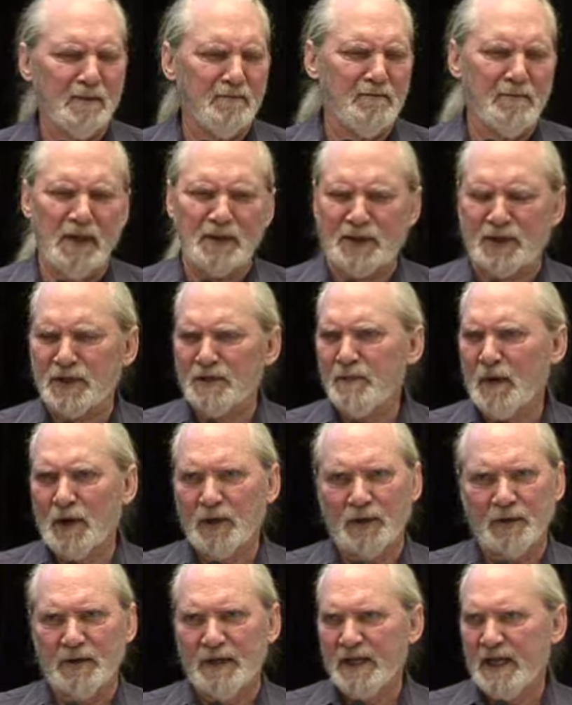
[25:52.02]
much
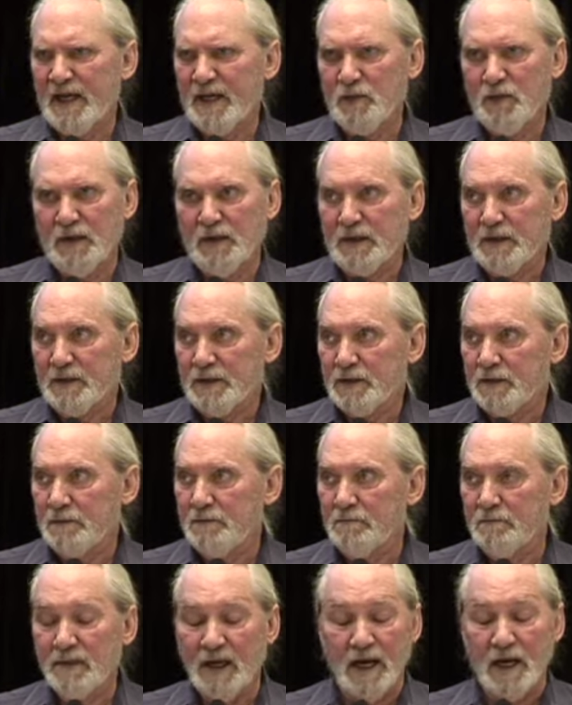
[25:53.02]
smarter than I was,
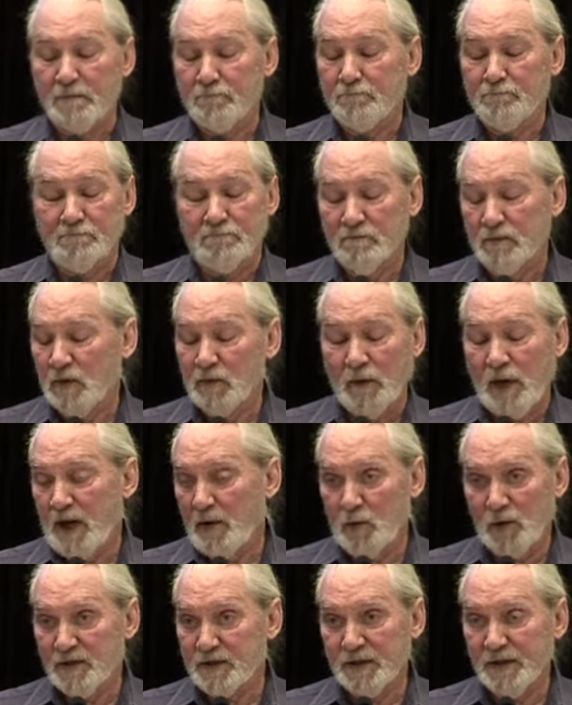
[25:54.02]

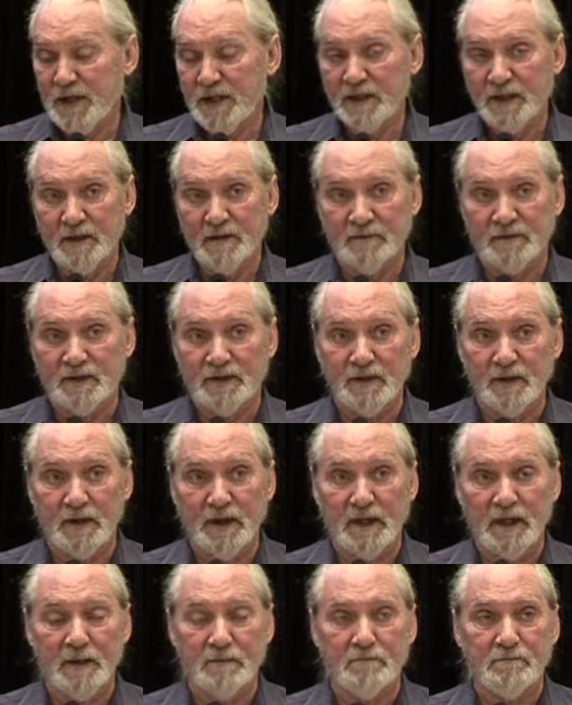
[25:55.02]
was then and still
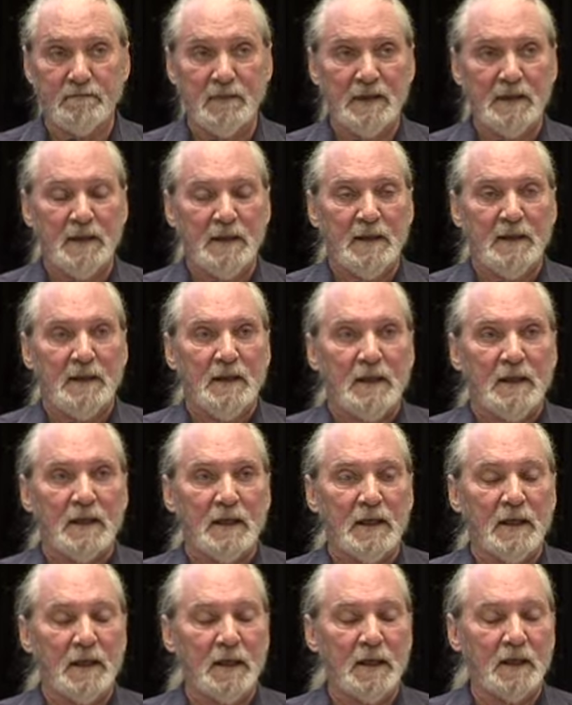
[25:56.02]
am,
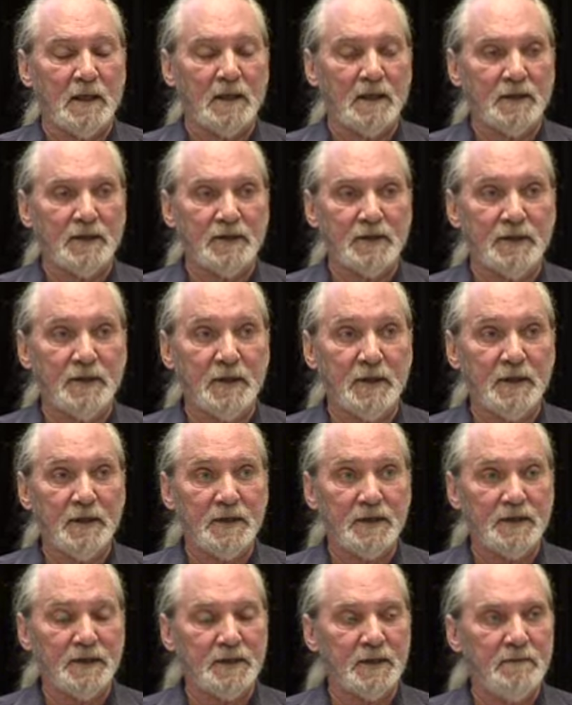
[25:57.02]
still
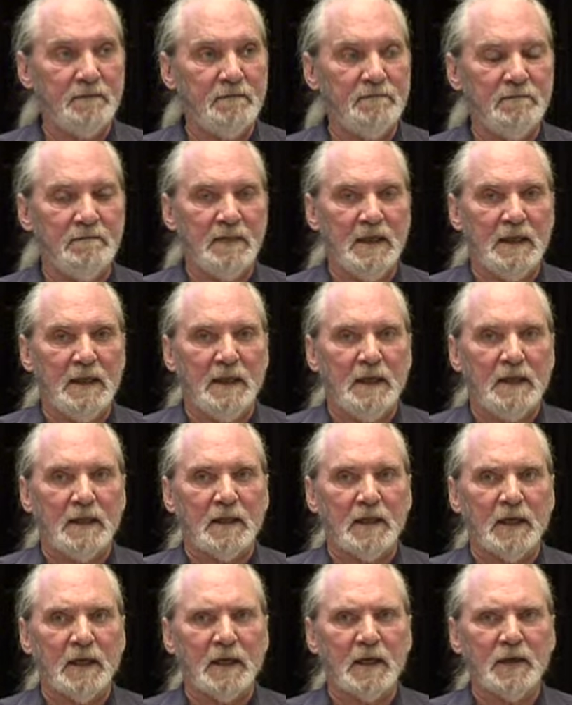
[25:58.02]
is,
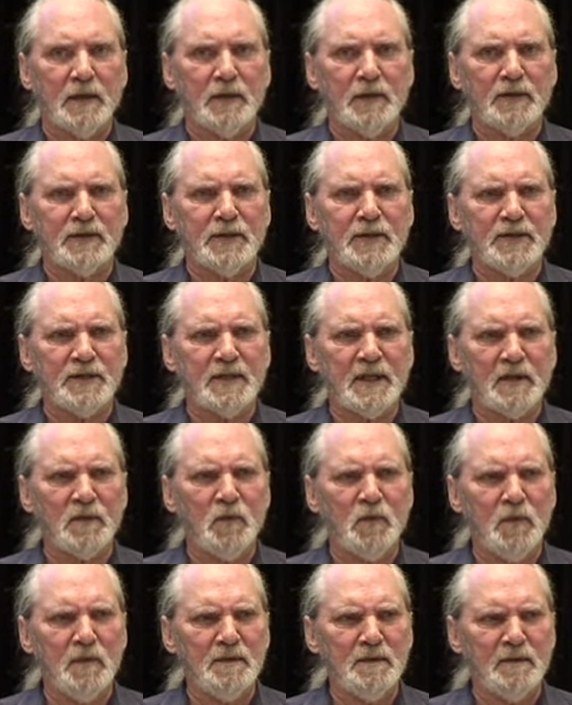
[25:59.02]
she
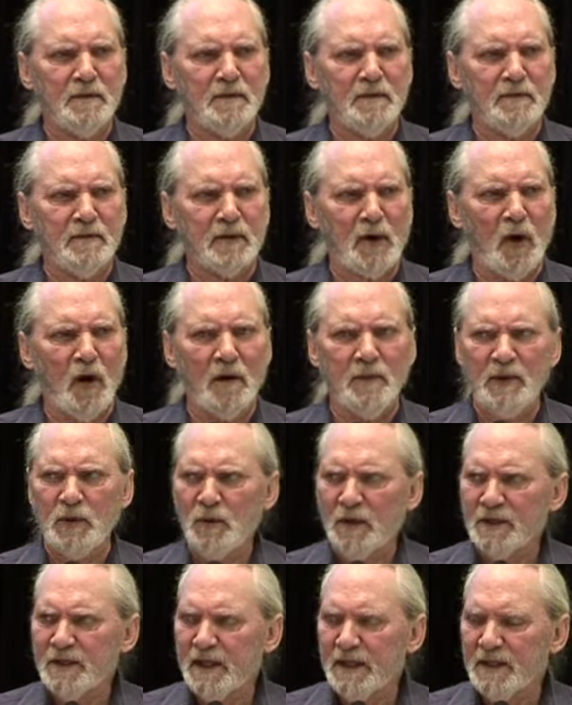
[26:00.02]
said, called me
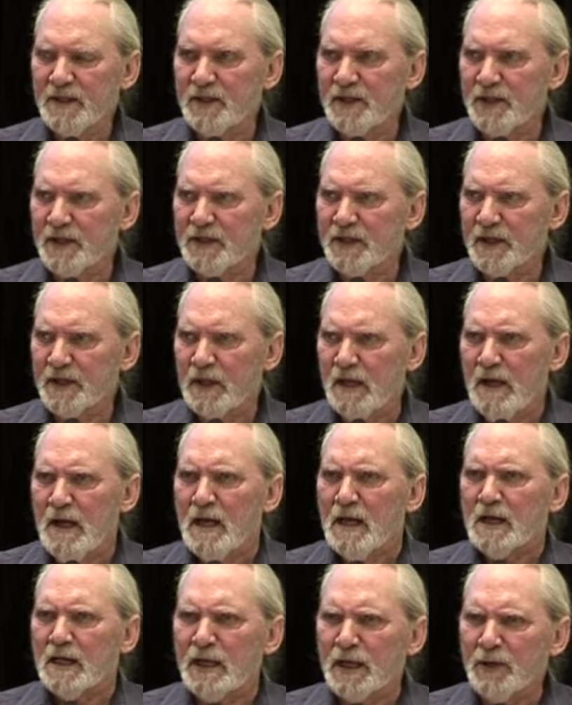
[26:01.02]
one day and she said,
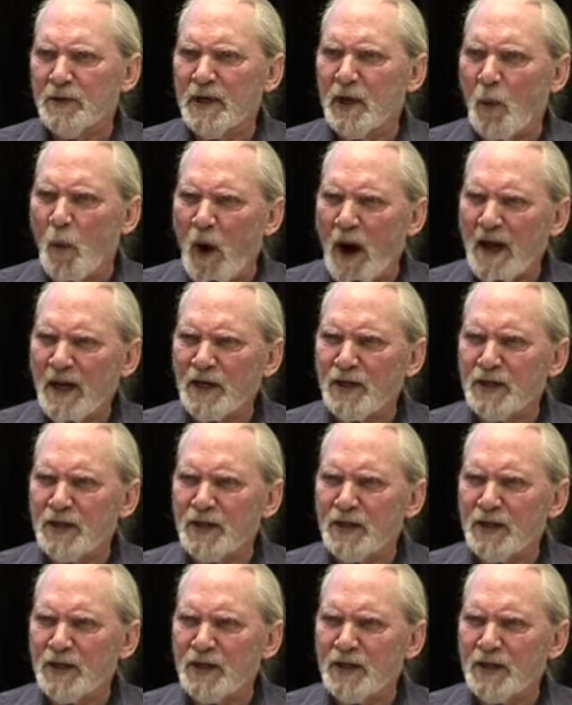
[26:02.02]
"Larry, why